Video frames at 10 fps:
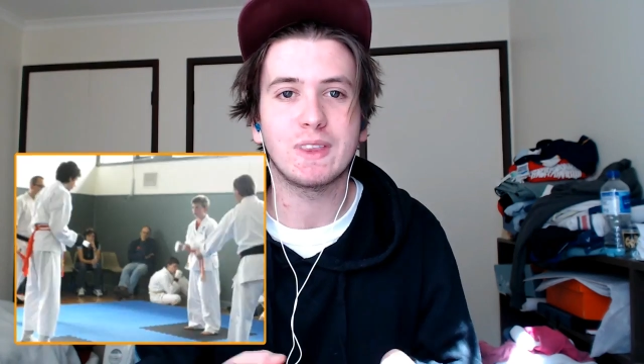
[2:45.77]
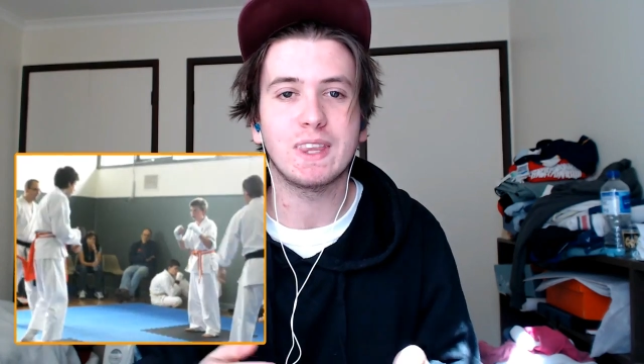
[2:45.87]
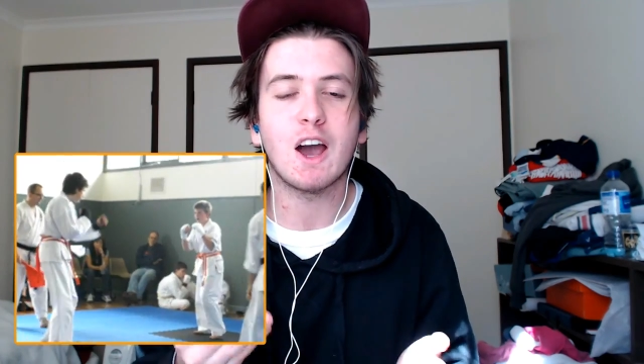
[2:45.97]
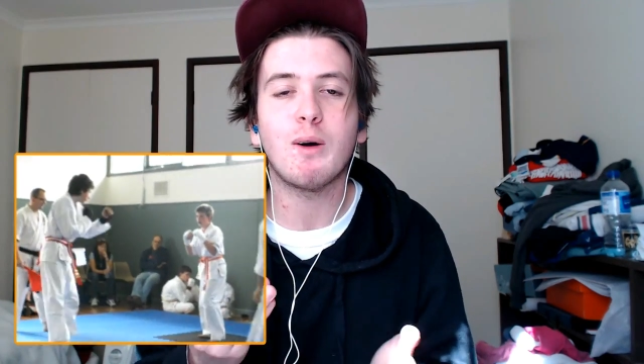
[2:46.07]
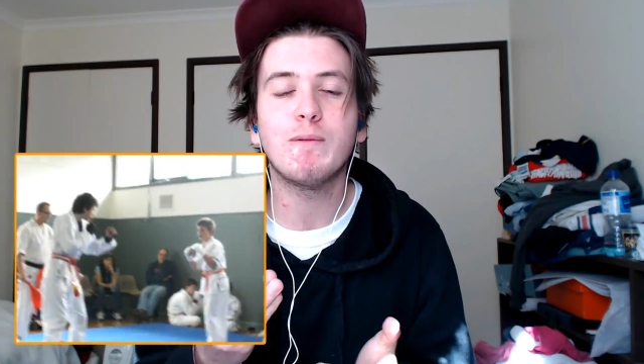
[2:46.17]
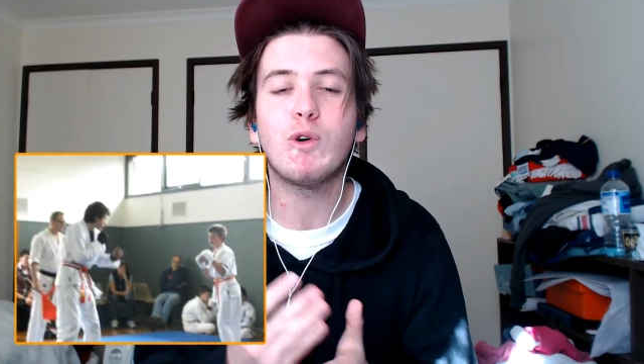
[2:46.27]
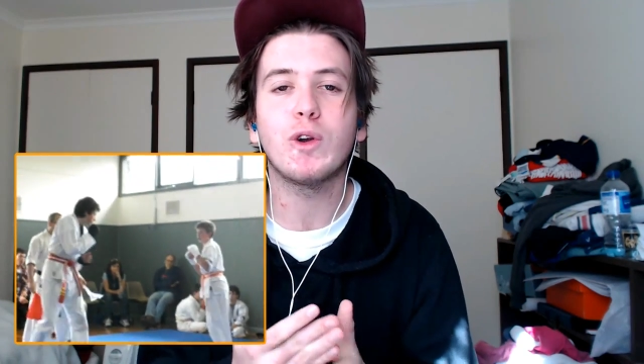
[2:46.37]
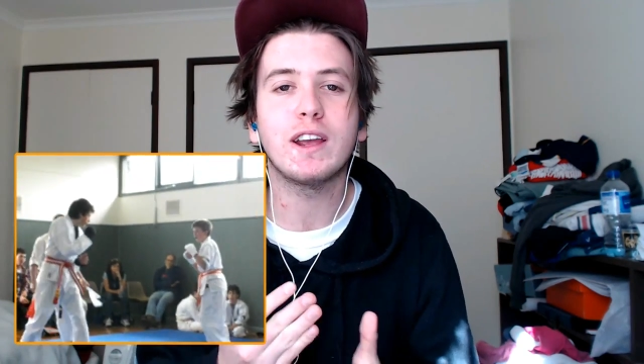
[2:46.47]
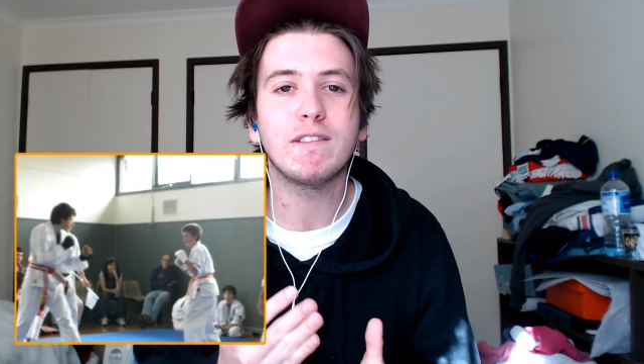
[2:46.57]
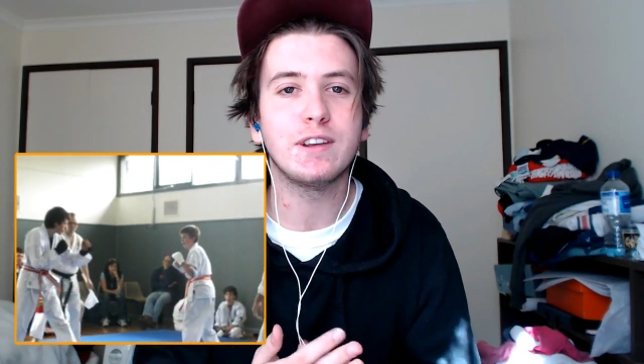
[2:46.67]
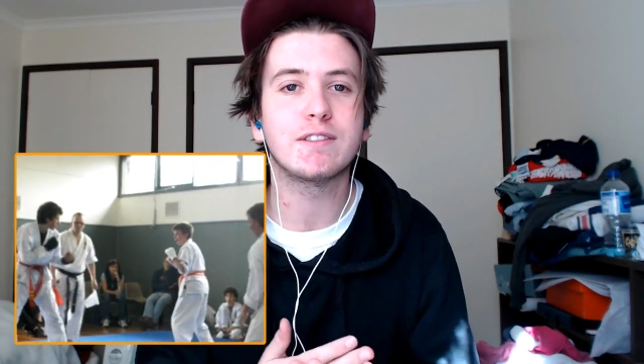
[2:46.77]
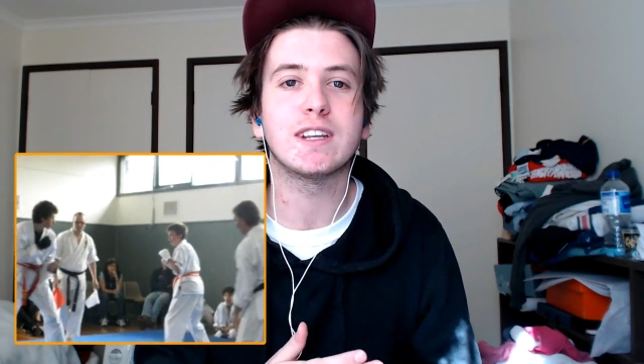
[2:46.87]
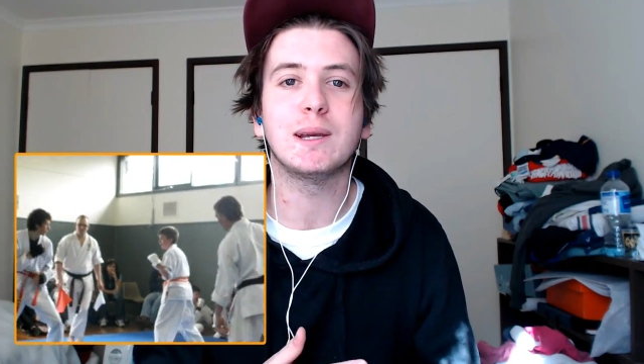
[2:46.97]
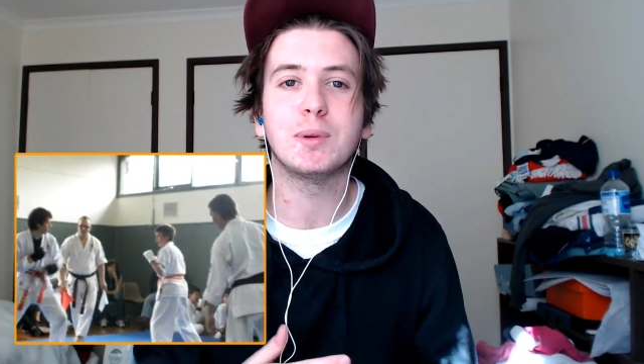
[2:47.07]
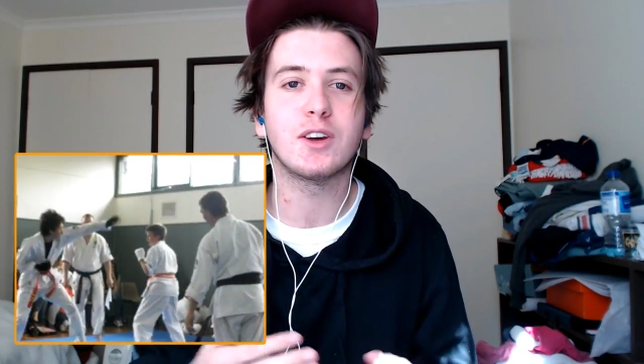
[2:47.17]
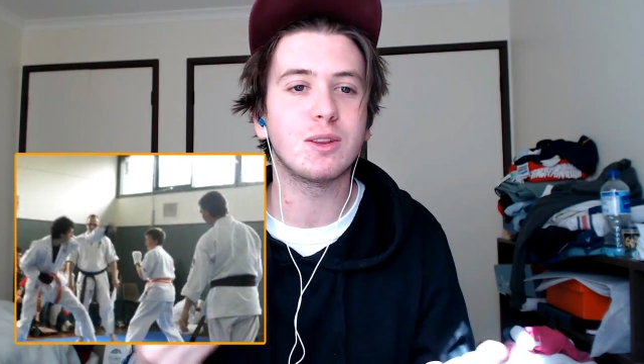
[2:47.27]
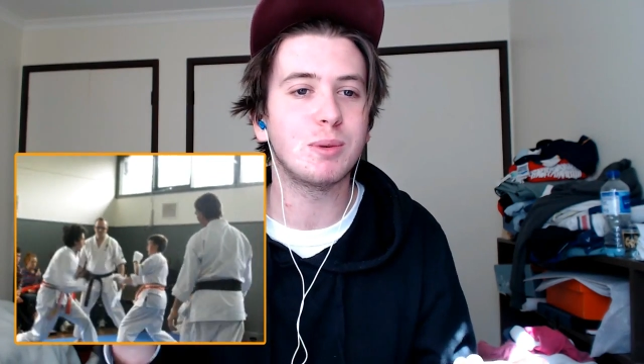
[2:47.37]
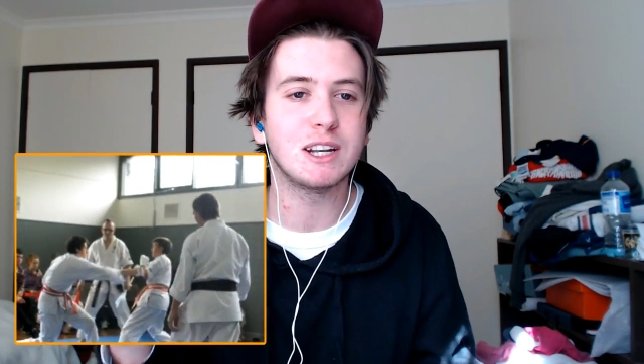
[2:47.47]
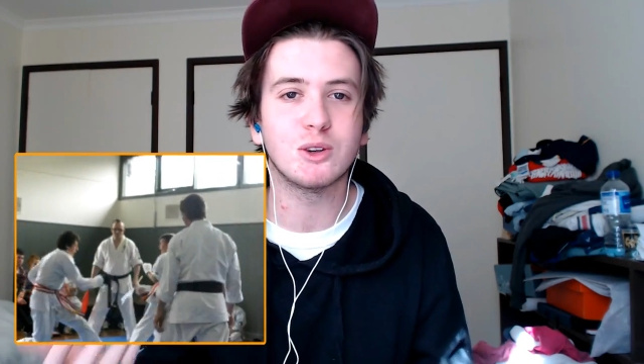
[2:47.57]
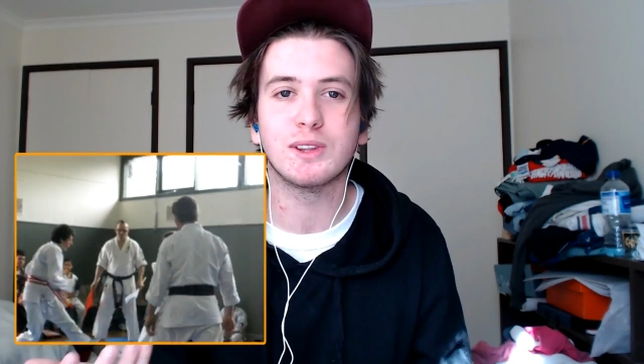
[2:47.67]
Now I'm 14, 15, but only
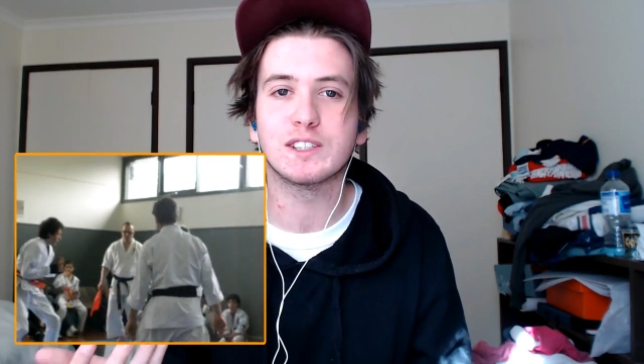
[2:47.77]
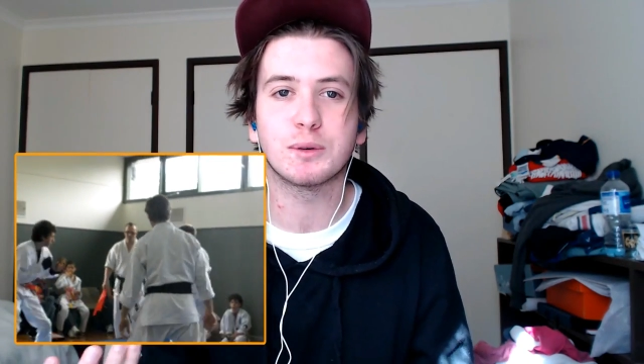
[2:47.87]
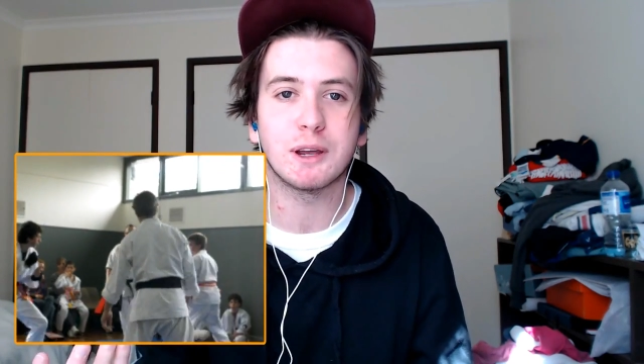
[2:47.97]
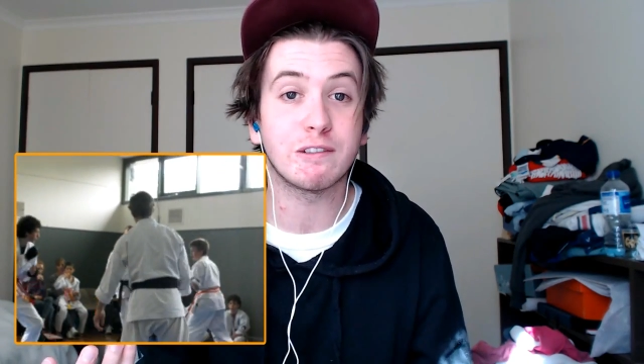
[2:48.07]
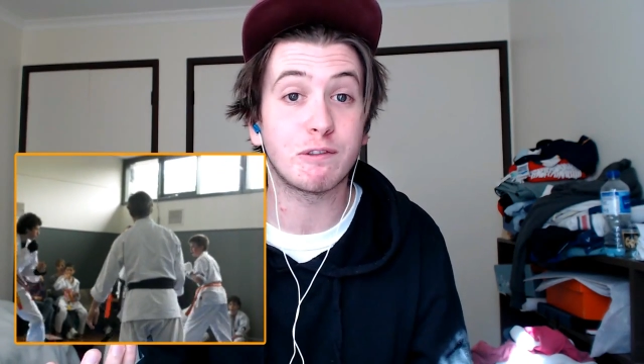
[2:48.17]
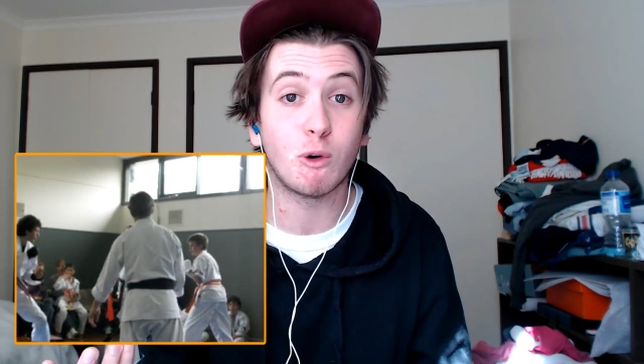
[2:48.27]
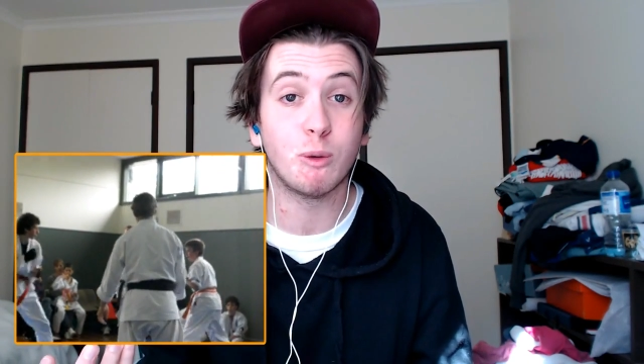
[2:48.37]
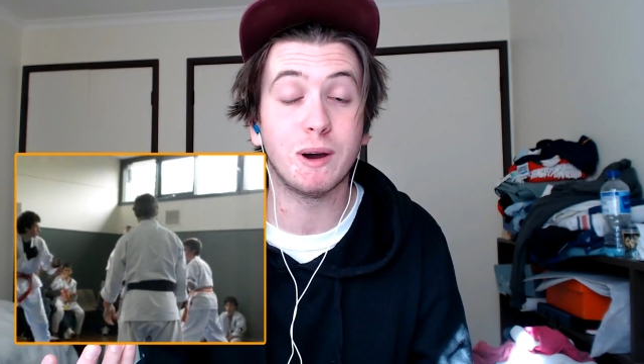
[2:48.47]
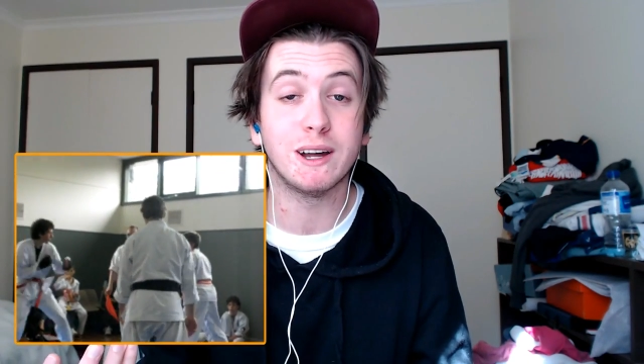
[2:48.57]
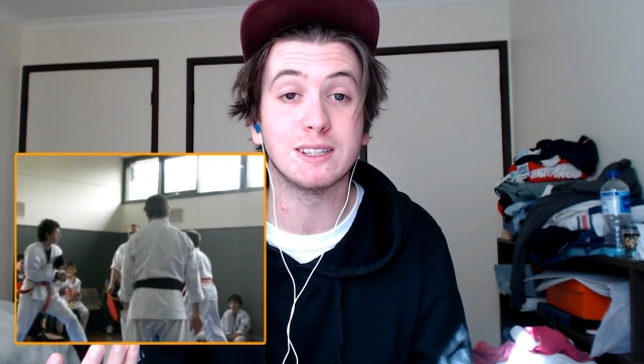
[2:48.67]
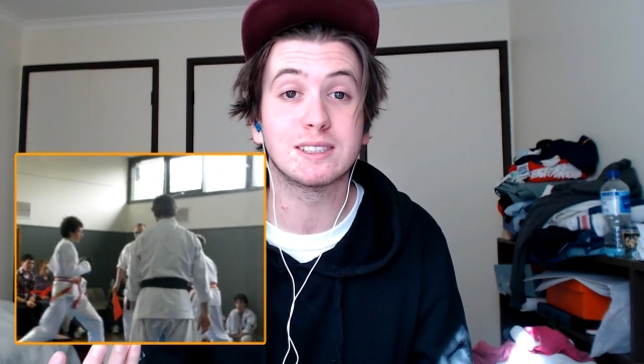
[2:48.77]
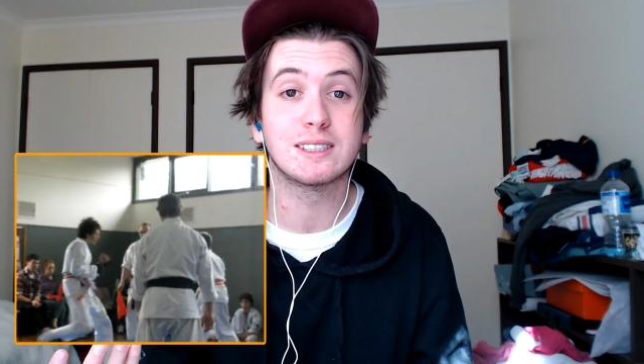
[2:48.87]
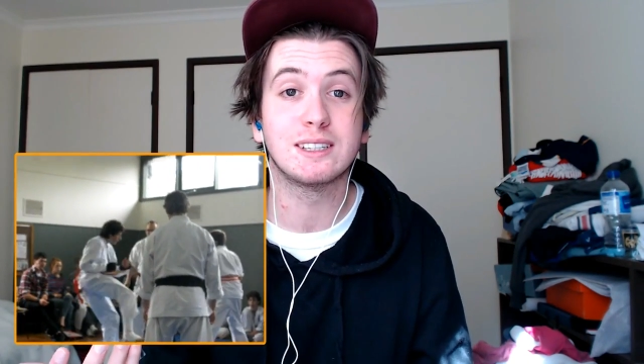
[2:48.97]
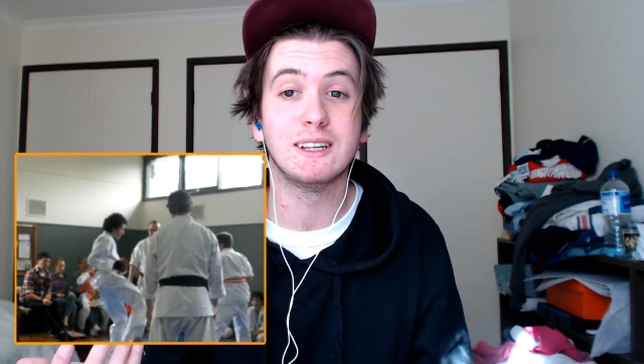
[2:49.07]
been doing this for about 4 months.